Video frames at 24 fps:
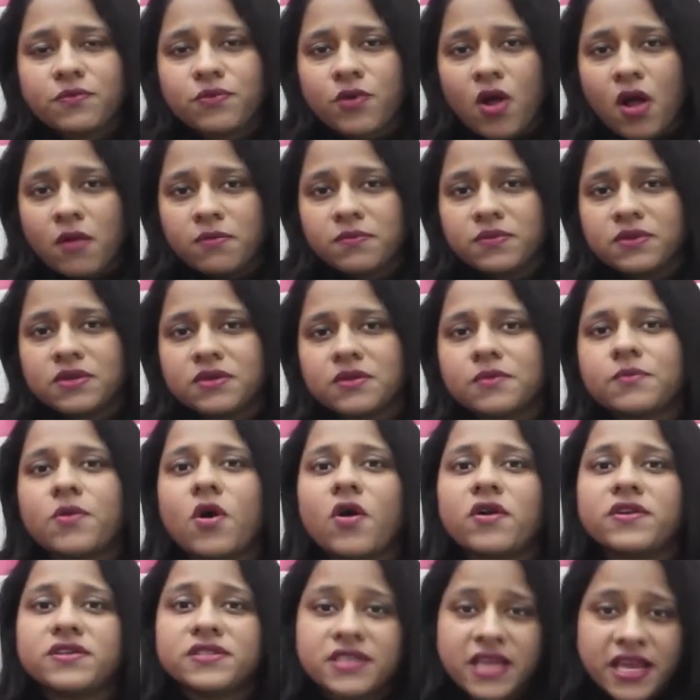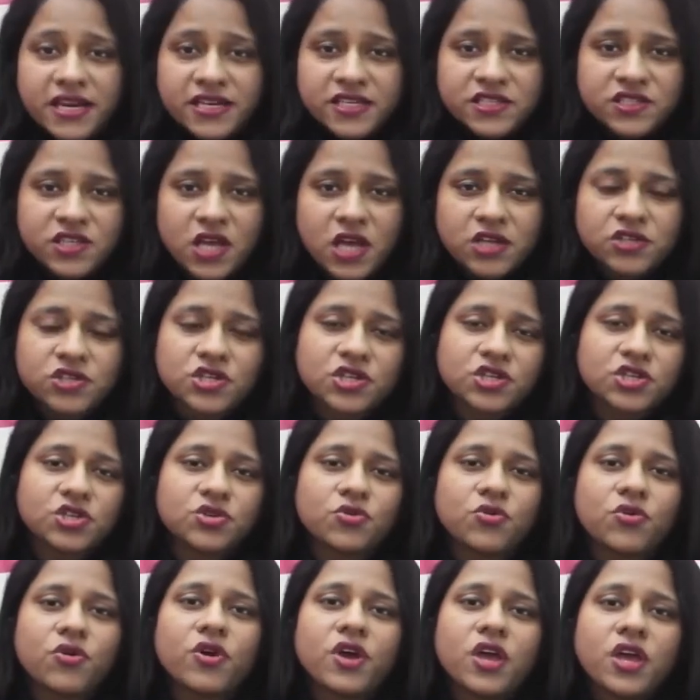problem or any such
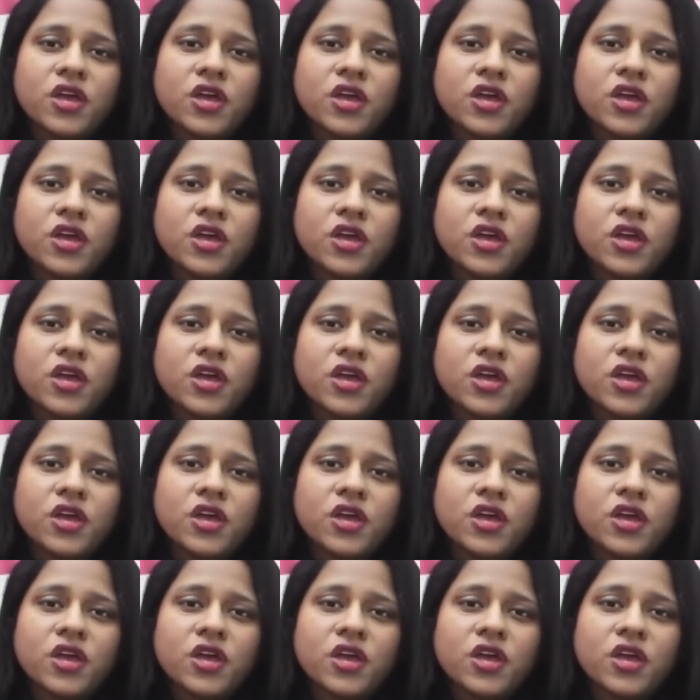issue,